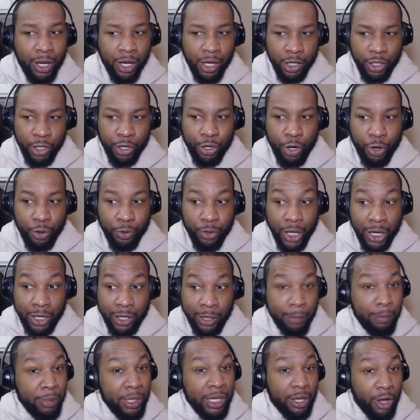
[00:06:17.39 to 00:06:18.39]
you know, that
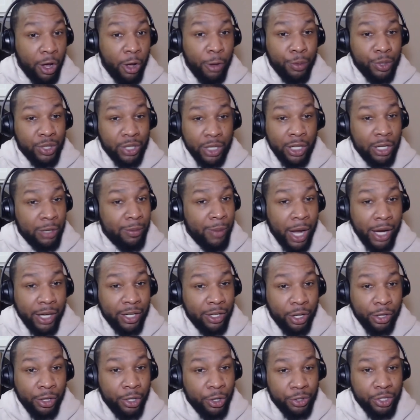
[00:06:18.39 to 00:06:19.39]
could beat almost anybody
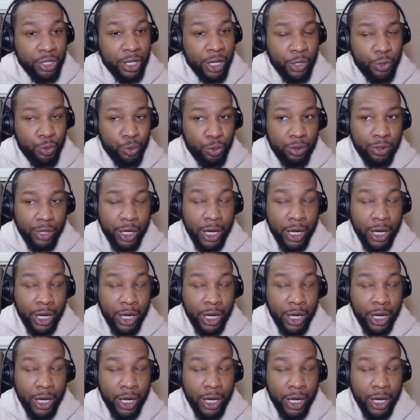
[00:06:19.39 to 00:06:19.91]
on their schedule.